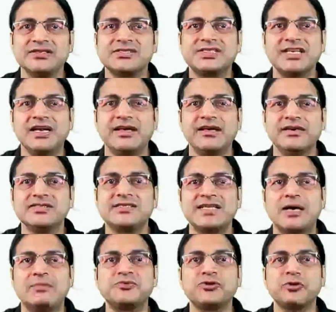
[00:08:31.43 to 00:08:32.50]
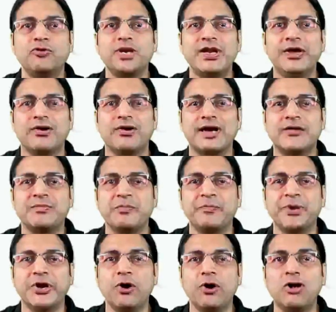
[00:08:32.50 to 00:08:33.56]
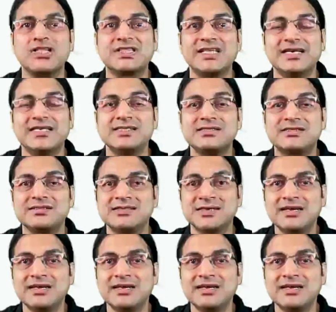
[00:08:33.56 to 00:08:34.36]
Till here it's absolutely alright. But beyond this,